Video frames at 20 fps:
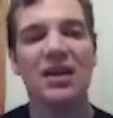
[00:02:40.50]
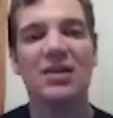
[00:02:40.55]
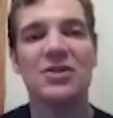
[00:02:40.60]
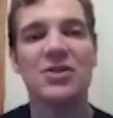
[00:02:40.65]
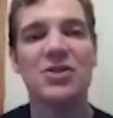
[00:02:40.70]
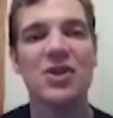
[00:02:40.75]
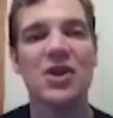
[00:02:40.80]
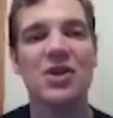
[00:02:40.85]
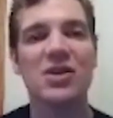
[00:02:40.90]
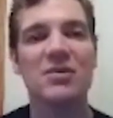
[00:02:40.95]

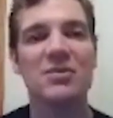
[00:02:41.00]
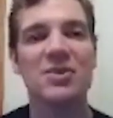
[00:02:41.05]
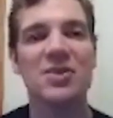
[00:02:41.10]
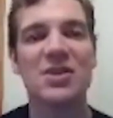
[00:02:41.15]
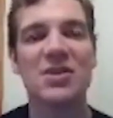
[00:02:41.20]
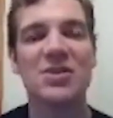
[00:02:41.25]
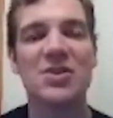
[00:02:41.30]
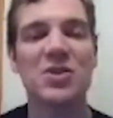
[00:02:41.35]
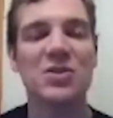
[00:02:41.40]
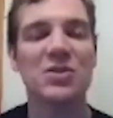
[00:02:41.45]
Shardeum is
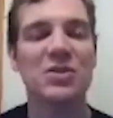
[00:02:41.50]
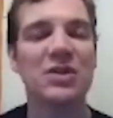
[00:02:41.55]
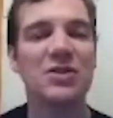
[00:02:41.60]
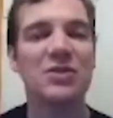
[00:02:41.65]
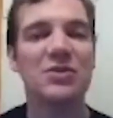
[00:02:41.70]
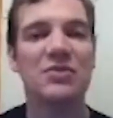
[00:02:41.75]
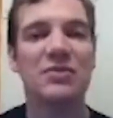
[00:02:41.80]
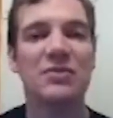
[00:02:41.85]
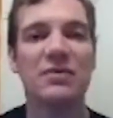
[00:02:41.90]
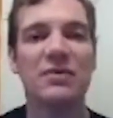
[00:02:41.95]
also a
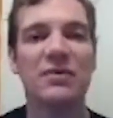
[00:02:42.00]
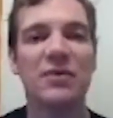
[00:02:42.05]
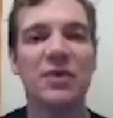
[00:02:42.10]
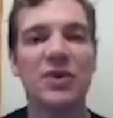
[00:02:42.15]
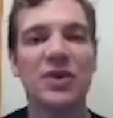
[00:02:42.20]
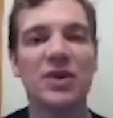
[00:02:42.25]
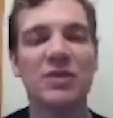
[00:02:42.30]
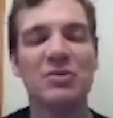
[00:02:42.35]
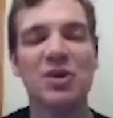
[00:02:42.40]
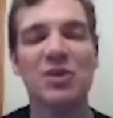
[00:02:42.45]

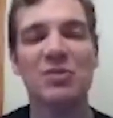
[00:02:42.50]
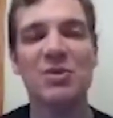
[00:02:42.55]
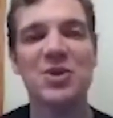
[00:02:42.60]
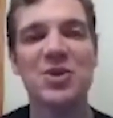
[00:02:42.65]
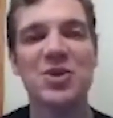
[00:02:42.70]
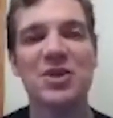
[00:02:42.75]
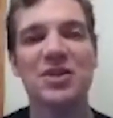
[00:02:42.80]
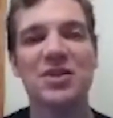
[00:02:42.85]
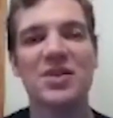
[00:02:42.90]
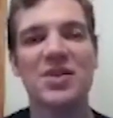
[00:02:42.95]
fully
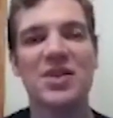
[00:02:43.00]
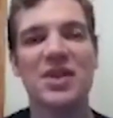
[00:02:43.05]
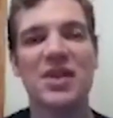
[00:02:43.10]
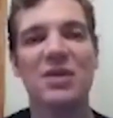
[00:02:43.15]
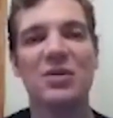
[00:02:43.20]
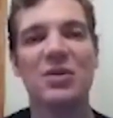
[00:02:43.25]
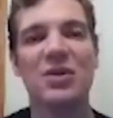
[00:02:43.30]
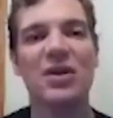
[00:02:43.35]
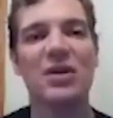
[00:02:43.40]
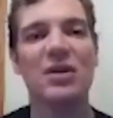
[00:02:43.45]
permissionless
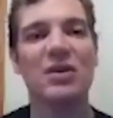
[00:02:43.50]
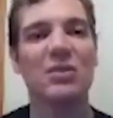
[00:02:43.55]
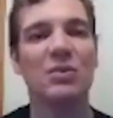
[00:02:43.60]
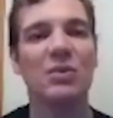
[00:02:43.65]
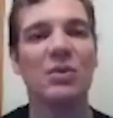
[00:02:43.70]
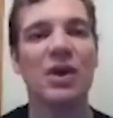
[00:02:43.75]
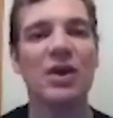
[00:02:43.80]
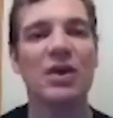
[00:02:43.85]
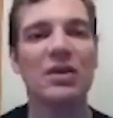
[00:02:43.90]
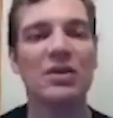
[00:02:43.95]
network
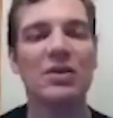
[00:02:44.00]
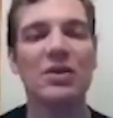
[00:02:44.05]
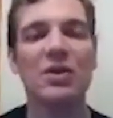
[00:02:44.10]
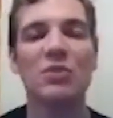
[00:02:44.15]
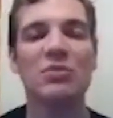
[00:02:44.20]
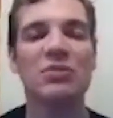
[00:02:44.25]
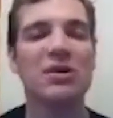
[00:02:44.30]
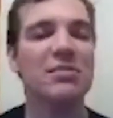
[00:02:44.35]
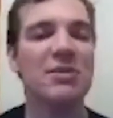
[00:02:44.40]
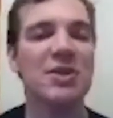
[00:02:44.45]
where
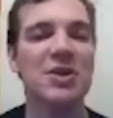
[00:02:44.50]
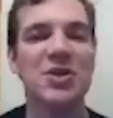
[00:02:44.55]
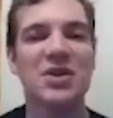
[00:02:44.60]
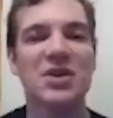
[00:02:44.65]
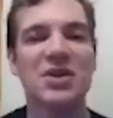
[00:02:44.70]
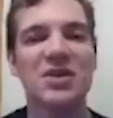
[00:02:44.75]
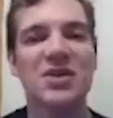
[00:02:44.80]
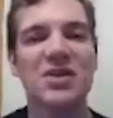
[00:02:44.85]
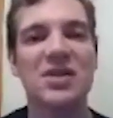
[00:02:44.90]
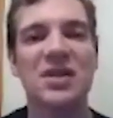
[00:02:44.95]
no
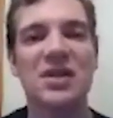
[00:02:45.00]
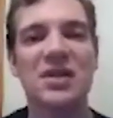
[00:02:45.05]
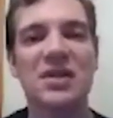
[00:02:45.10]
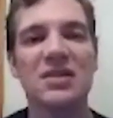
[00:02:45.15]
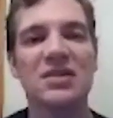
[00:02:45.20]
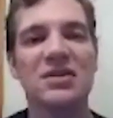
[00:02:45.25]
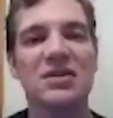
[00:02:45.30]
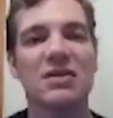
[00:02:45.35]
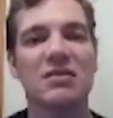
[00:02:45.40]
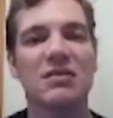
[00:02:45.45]
permission is
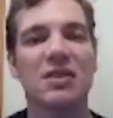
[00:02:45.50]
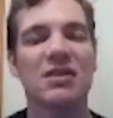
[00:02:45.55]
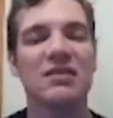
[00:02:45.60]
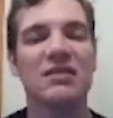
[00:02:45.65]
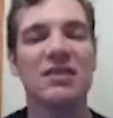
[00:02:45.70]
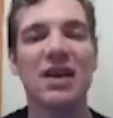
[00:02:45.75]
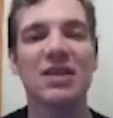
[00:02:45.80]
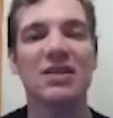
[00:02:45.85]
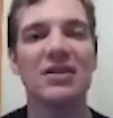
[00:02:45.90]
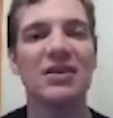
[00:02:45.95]
needed to run a
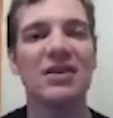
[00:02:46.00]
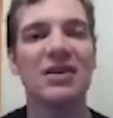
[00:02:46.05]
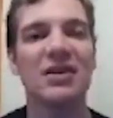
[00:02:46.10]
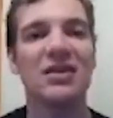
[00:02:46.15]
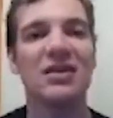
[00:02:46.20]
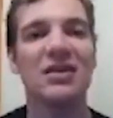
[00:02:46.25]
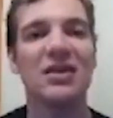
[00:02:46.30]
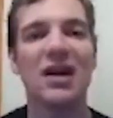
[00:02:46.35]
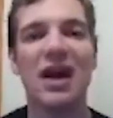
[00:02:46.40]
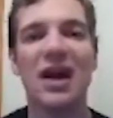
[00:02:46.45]

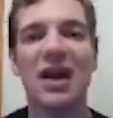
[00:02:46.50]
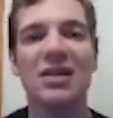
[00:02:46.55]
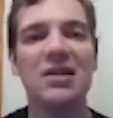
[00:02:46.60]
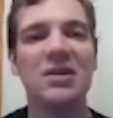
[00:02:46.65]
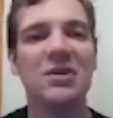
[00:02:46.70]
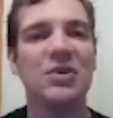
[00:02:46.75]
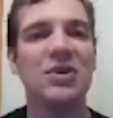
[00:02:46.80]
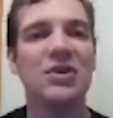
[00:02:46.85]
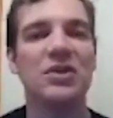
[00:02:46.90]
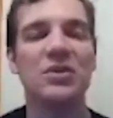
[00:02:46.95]
validator.
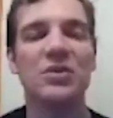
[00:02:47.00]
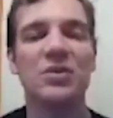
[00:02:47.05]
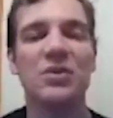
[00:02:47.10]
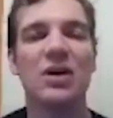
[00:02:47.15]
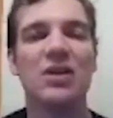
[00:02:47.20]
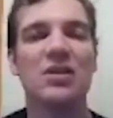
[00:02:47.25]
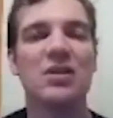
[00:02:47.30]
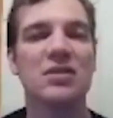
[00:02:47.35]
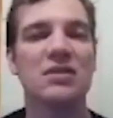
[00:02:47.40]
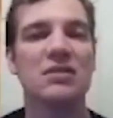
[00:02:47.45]
Anyone who
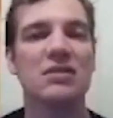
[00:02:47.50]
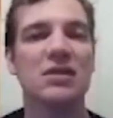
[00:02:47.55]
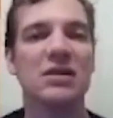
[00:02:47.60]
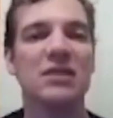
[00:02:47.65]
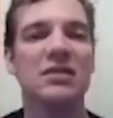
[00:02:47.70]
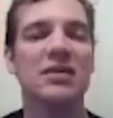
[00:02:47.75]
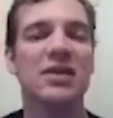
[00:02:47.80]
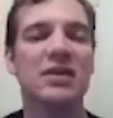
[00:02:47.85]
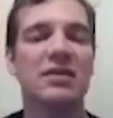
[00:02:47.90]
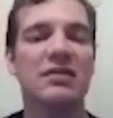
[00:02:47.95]
wants to run
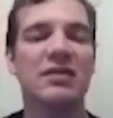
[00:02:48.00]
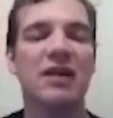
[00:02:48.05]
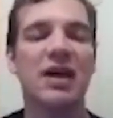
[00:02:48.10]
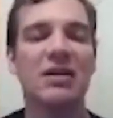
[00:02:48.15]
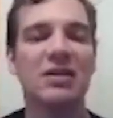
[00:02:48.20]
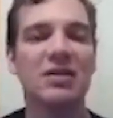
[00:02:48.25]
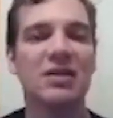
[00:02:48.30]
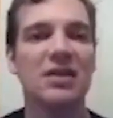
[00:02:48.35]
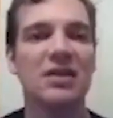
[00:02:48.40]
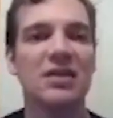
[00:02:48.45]
a
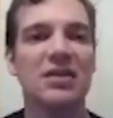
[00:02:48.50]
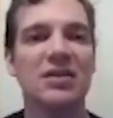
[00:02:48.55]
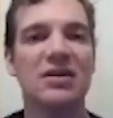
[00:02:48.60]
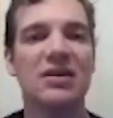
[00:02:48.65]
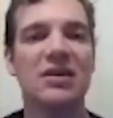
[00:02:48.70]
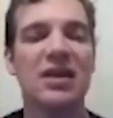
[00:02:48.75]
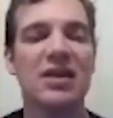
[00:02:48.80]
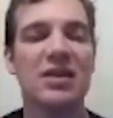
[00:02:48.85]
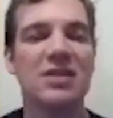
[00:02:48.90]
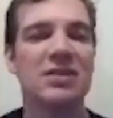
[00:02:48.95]
validator
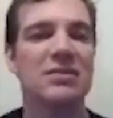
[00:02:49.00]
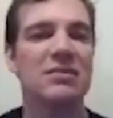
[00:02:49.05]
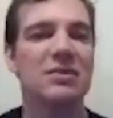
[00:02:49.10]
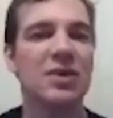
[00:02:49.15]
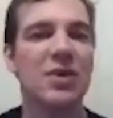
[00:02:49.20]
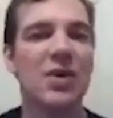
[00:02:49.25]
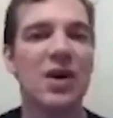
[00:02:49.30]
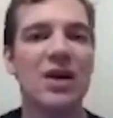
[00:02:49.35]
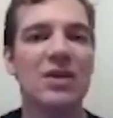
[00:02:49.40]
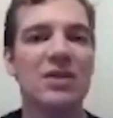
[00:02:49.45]
and has the
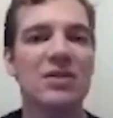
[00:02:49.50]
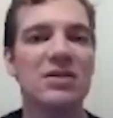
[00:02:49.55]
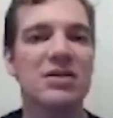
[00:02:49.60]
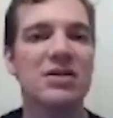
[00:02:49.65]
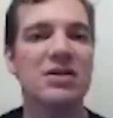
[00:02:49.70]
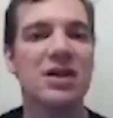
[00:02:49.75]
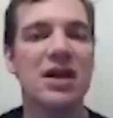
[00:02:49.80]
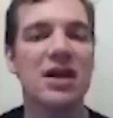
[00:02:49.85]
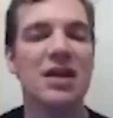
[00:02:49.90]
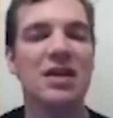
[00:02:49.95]
required
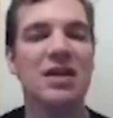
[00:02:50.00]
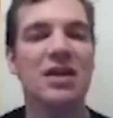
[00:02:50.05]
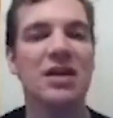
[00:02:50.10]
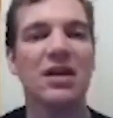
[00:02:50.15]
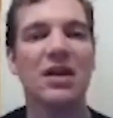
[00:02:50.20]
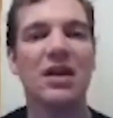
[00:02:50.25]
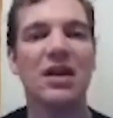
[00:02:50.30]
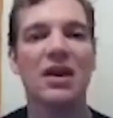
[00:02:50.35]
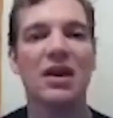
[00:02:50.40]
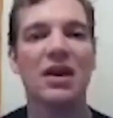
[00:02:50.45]
stake
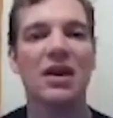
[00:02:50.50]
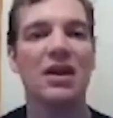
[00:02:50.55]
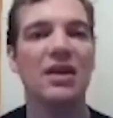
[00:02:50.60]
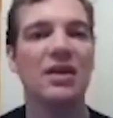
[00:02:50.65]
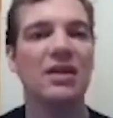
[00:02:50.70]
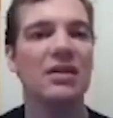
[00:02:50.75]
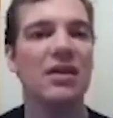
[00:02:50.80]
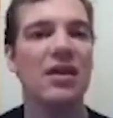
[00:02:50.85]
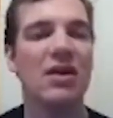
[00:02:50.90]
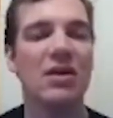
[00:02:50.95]

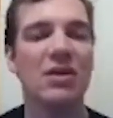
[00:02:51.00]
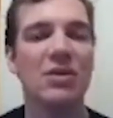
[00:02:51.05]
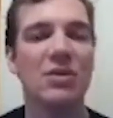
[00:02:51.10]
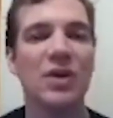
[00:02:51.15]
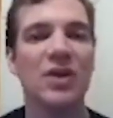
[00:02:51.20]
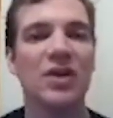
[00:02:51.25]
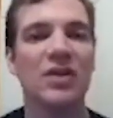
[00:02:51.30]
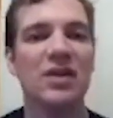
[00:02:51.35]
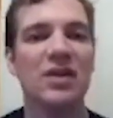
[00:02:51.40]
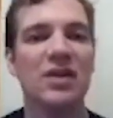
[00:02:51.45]
and the
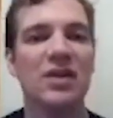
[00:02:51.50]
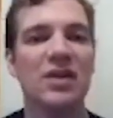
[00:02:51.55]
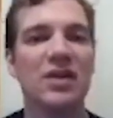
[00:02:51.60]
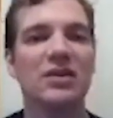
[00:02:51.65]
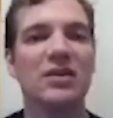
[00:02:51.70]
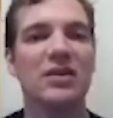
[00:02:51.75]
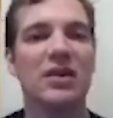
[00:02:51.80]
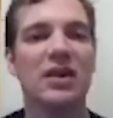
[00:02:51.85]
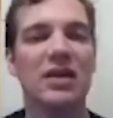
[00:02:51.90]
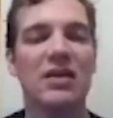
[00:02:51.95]
hardware
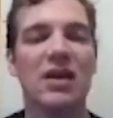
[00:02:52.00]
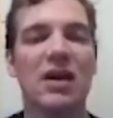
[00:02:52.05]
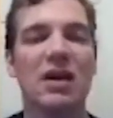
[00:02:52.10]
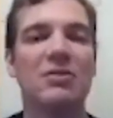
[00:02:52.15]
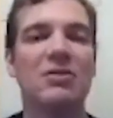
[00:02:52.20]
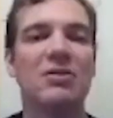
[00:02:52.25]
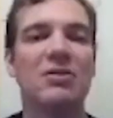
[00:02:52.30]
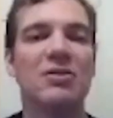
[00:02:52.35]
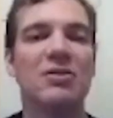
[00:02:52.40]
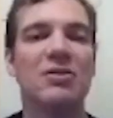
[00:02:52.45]
needed can
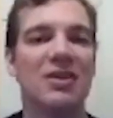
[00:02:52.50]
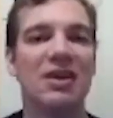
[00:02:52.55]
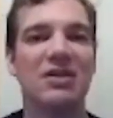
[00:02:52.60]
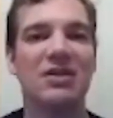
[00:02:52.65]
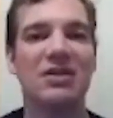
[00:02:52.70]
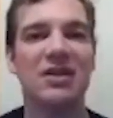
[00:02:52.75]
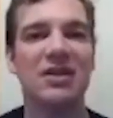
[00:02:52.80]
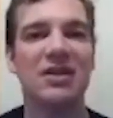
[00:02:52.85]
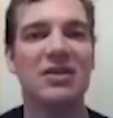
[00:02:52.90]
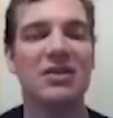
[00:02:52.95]
operate a
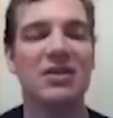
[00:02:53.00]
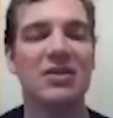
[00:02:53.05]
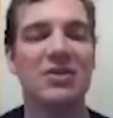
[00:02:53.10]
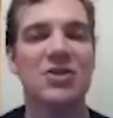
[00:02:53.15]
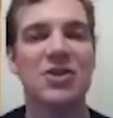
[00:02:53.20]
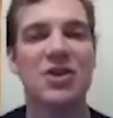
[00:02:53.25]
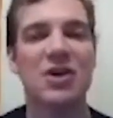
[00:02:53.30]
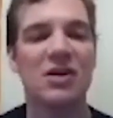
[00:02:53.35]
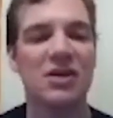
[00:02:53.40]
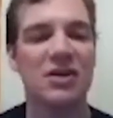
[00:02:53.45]
validator on
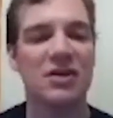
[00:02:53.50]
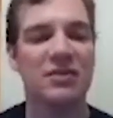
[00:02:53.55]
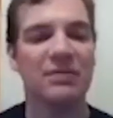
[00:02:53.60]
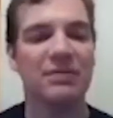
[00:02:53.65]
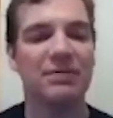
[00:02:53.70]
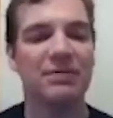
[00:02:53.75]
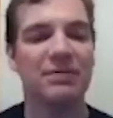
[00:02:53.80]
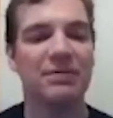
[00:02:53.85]
Shardeum.